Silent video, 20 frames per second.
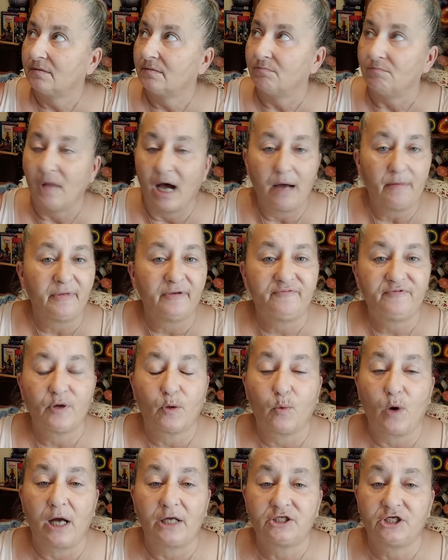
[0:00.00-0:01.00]
Mom, if you're
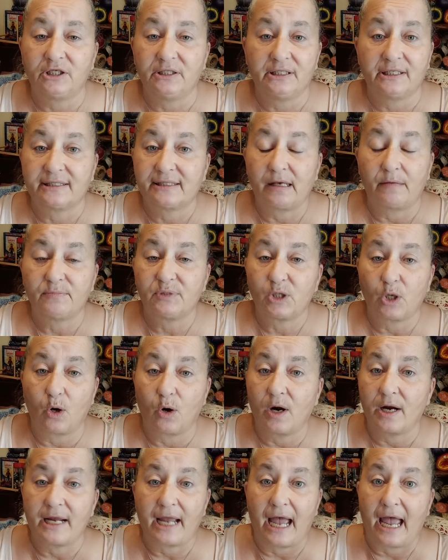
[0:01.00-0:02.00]
watching this, I'm
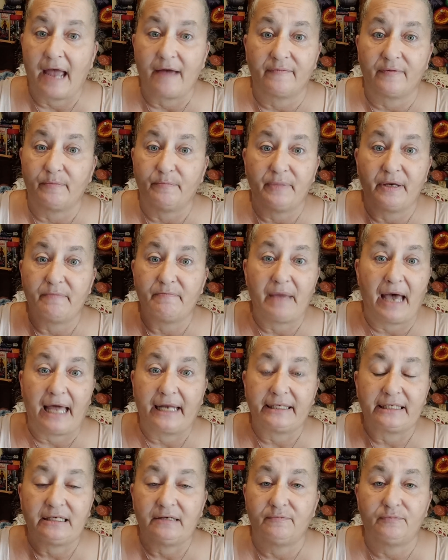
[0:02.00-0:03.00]
sorry I haven't been by
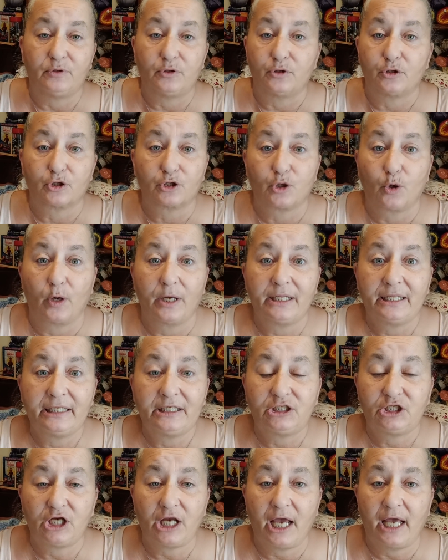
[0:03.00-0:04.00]
to give you your
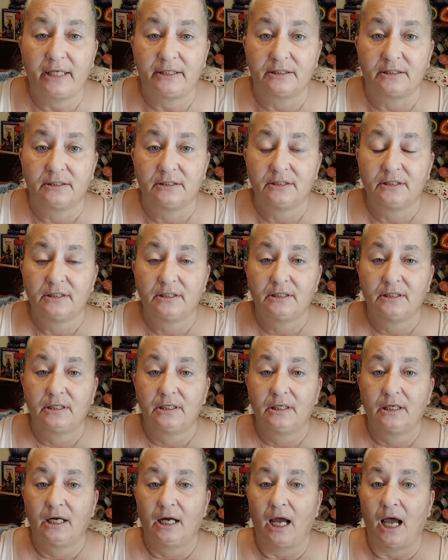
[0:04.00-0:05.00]
doilies yet.
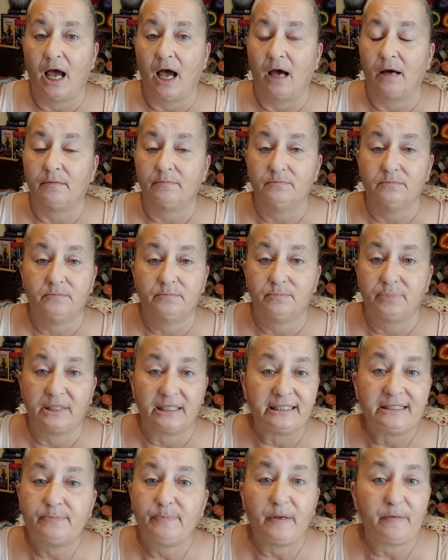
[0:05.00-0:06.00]

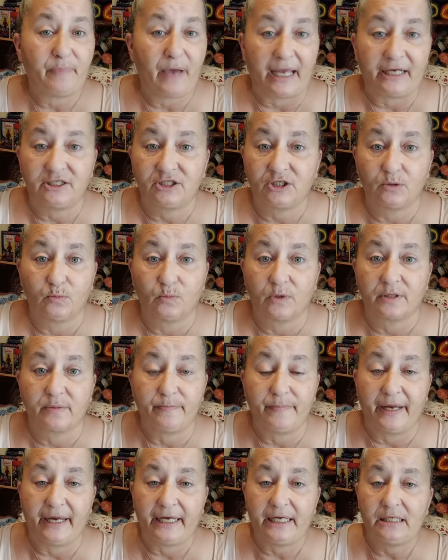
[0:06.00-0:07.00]
Please be patient with
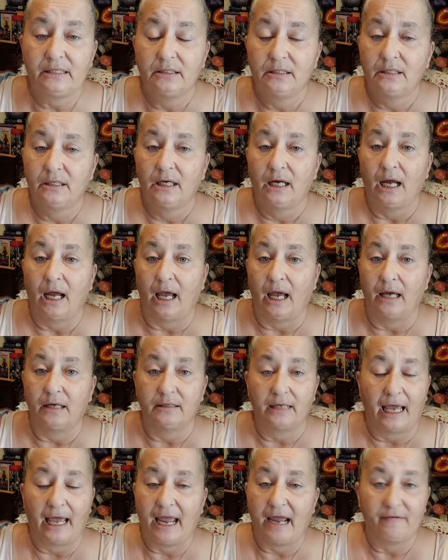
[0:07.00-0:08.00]
me.
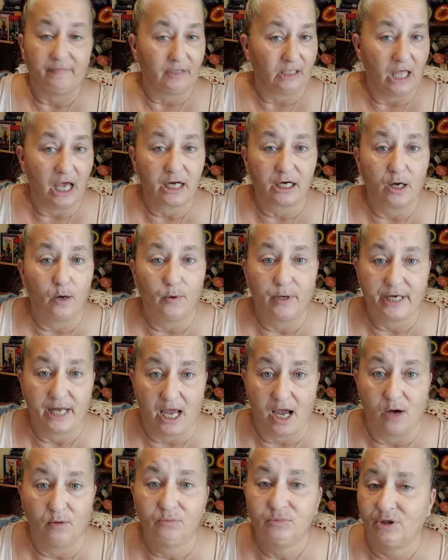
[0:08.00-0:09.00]
I have a lot going
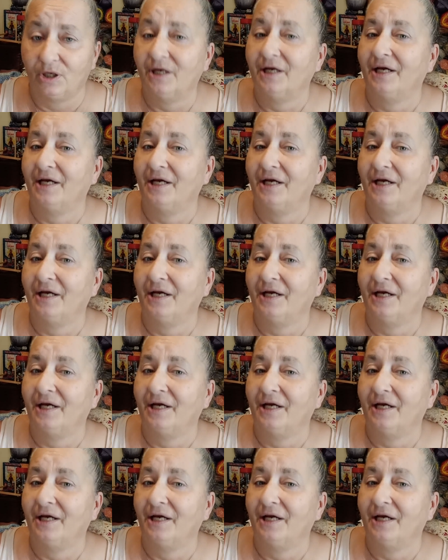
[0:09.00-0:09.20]
on.